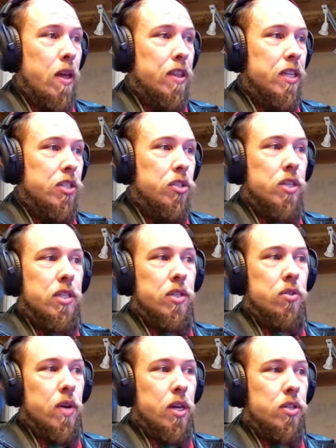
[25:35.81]
This is just
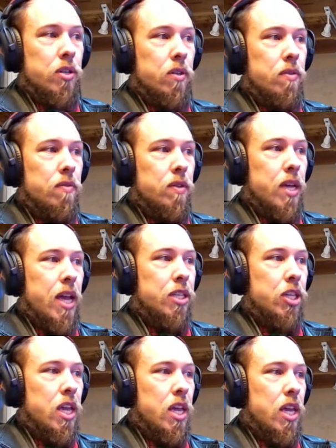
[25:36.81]
instructional.
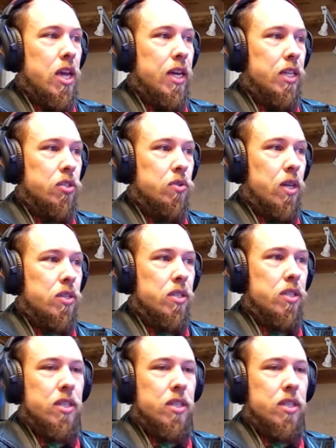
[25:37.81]
Edge key and instructions.